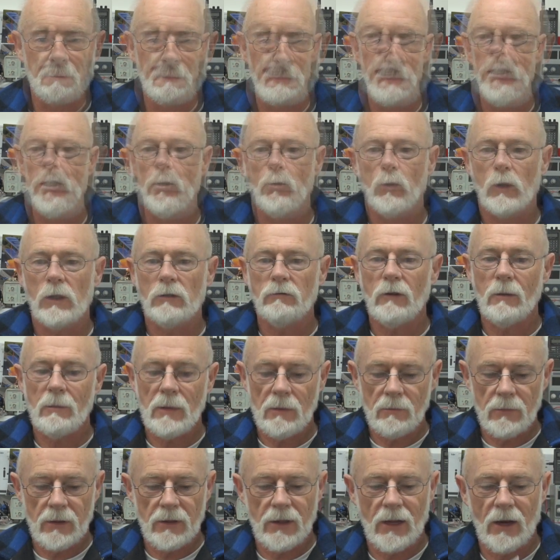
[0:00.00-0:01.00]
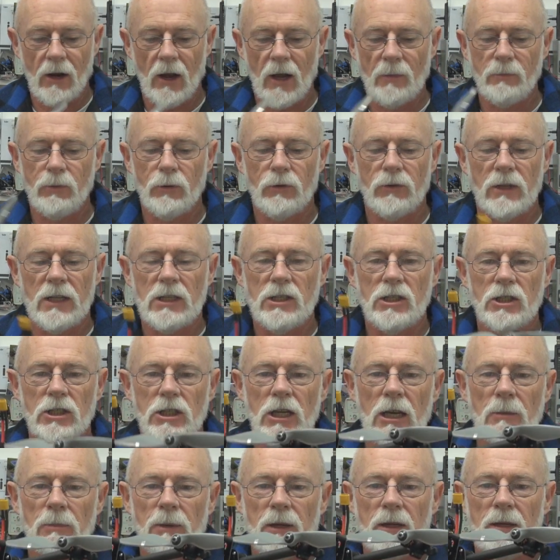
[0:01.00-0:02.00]
Now you will remember that I bought these
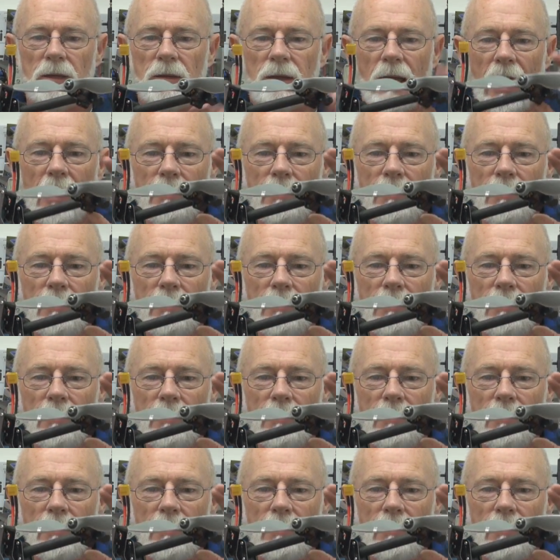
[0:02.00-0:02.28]
cheapy